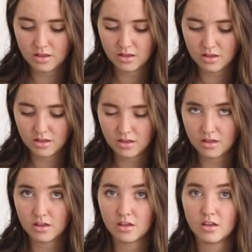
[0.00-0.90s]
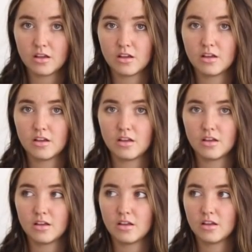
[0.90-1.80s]

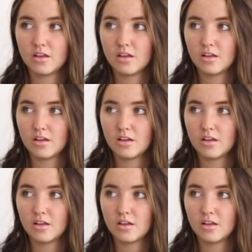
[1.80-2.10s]
(not speaking)